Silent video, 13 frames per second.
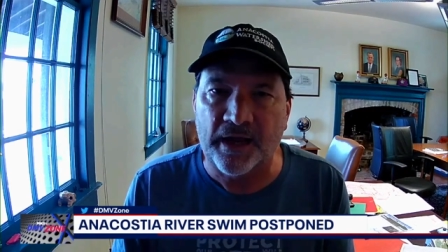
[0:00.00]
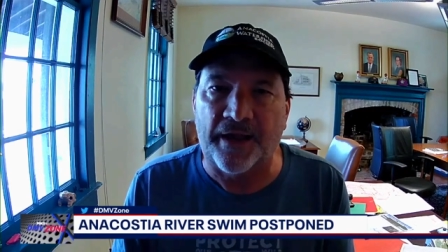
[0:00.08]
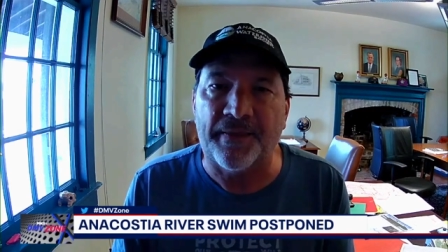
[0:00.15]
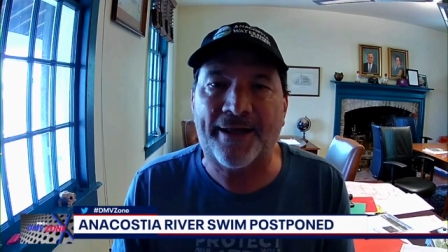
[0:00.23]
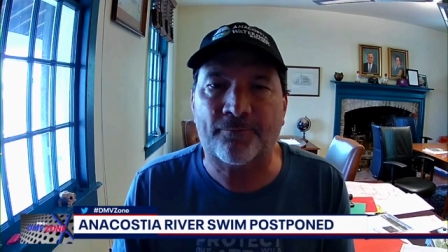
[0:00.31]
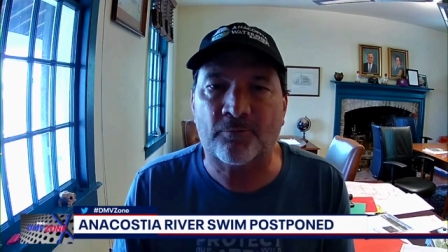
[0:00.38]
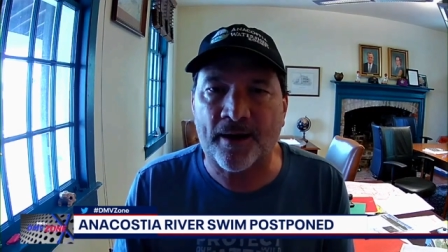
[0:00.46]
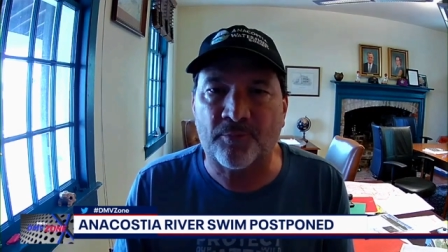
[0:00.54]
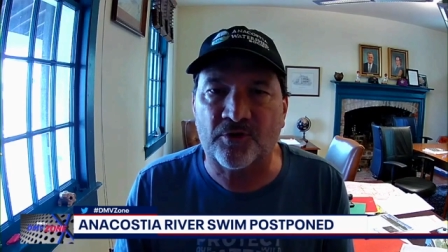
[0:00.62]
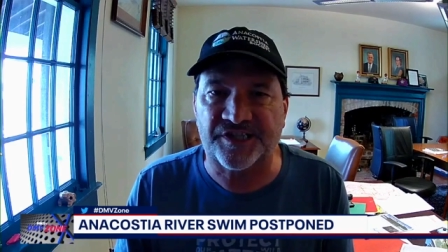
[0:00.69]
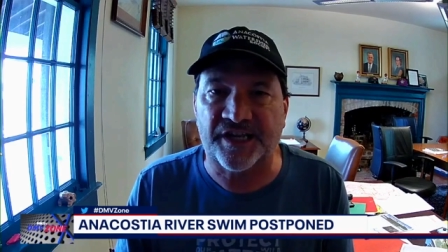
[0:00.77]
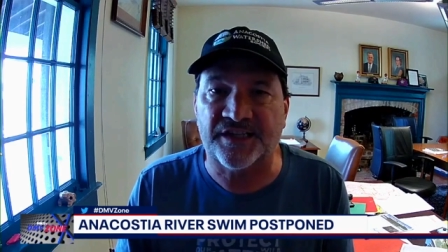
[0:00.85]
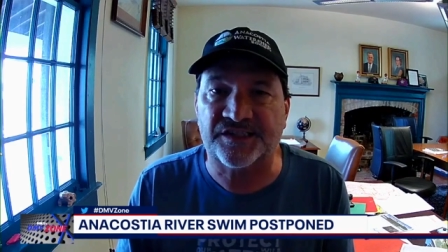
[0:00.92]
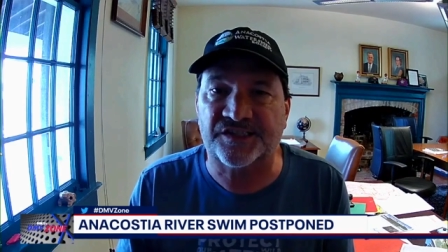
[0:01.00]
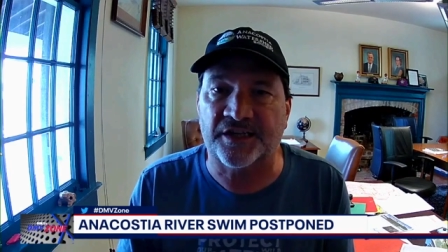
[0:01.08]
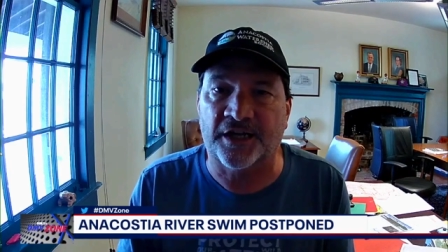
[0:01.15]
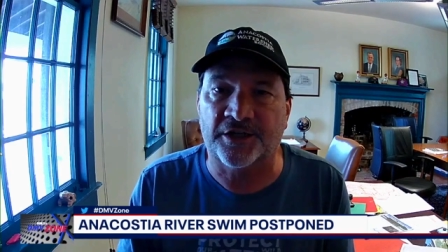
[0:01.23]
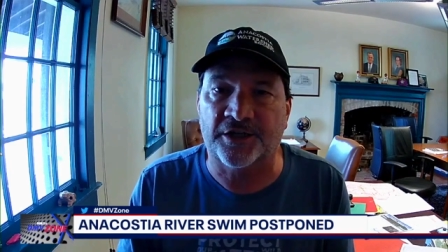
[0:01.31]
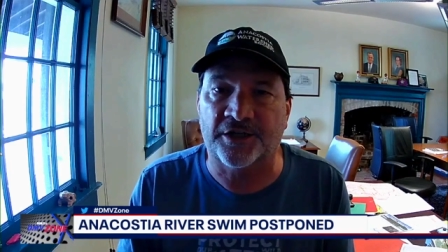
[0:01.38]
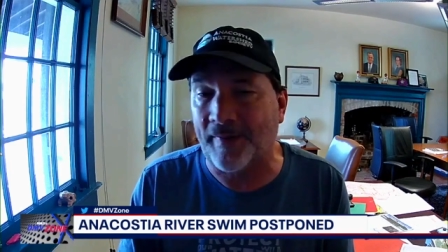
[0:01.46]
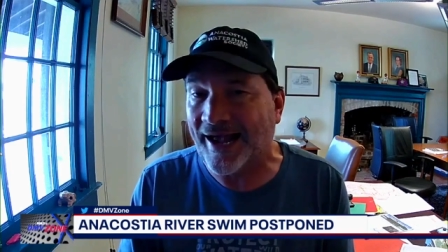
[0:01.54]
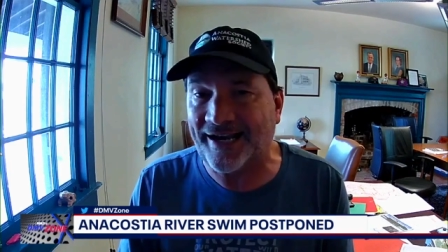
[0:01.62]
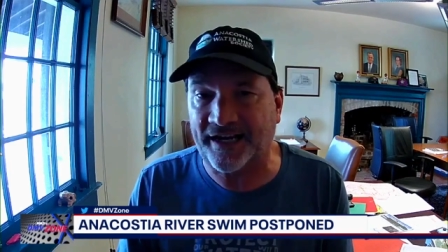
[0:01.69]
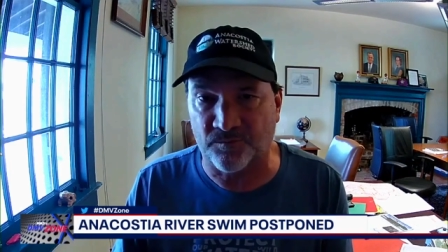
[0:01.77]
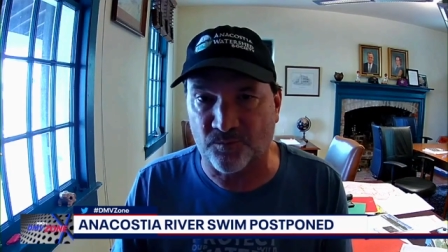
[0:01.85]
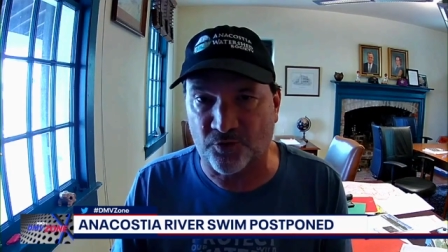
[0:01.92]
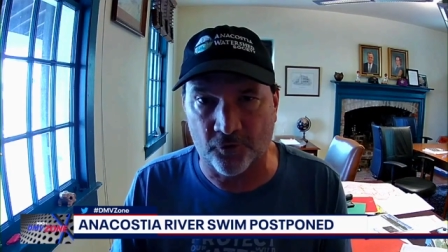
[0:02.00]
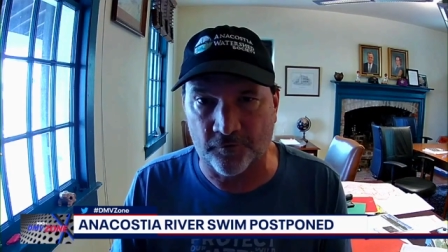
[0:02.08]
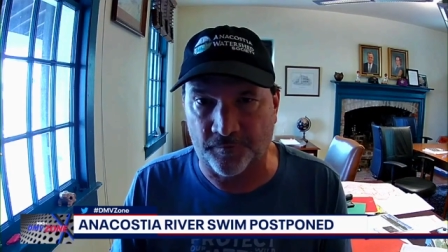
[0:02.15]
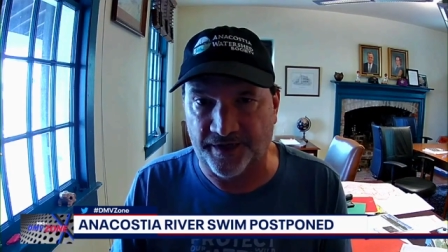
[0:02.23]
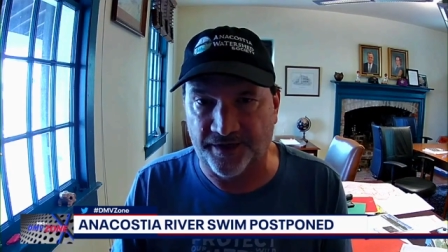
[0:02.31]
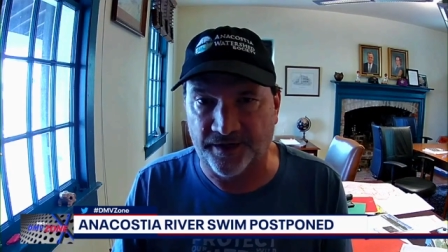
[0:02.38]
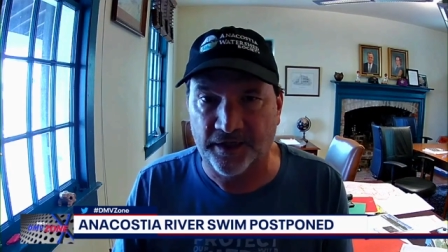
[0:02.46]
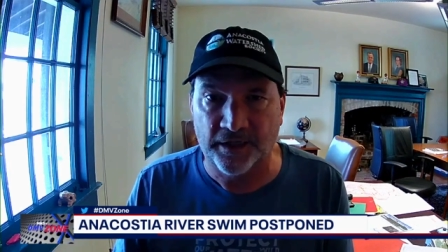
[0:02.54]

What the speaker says: And that represents a dramatic improvement.